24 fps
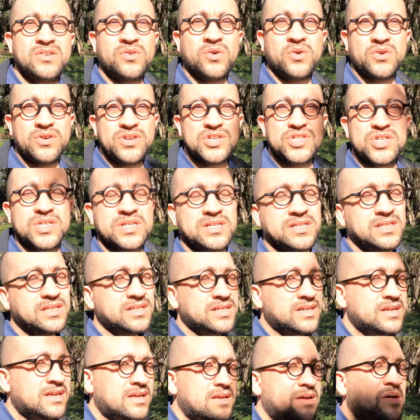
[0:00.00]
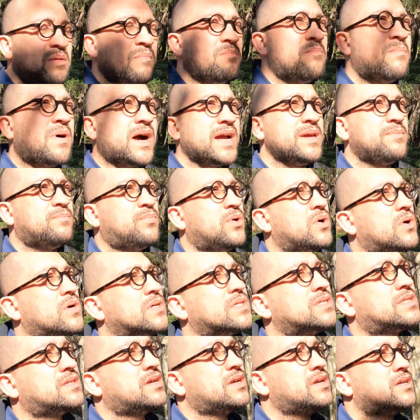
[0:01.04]
original by
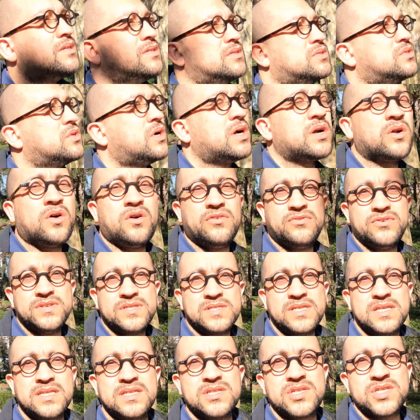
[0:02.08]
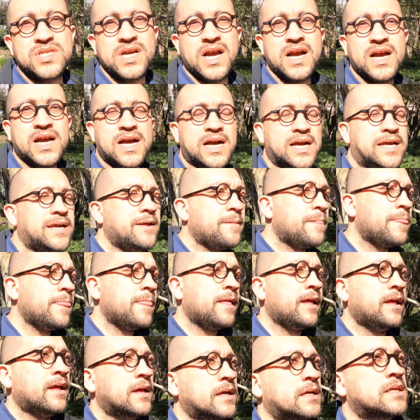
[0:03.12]
post to our office in Shanghai.
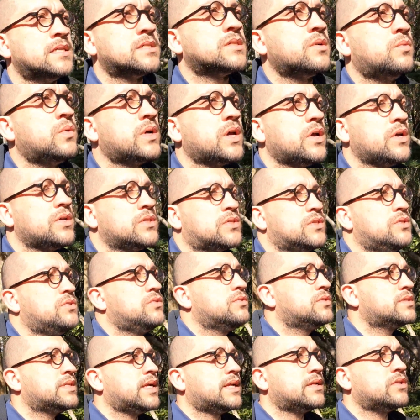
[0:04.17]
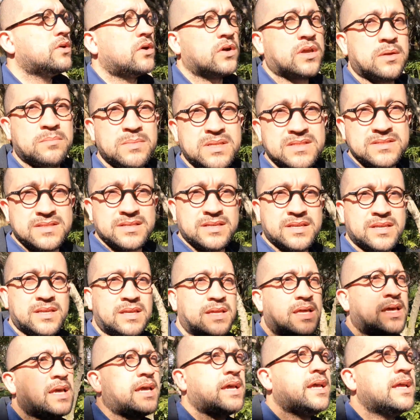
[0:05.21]
So we're going to use that document,
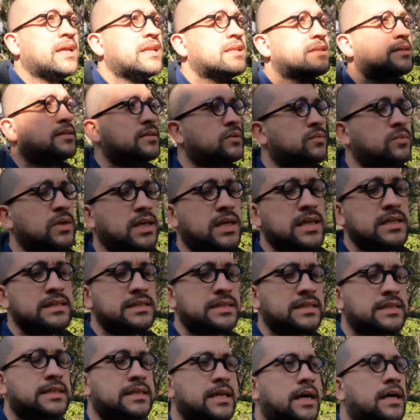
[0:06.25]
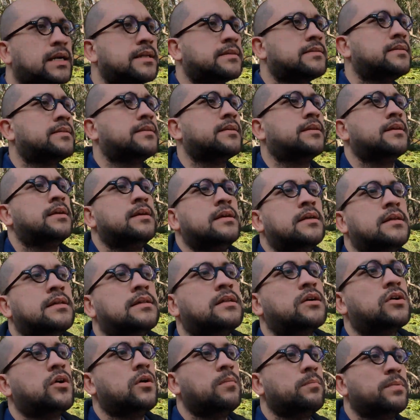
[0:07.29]
and we can start
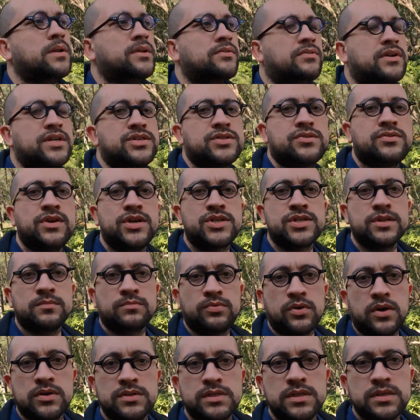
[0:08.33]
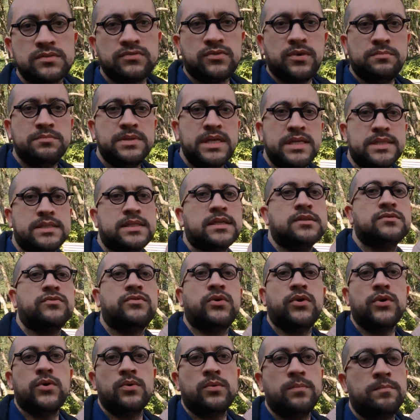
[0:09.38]
the company registration process from distance
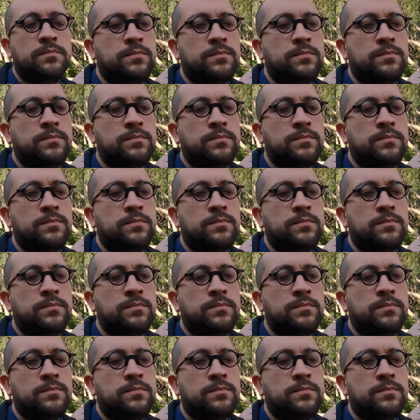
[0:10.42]
for you.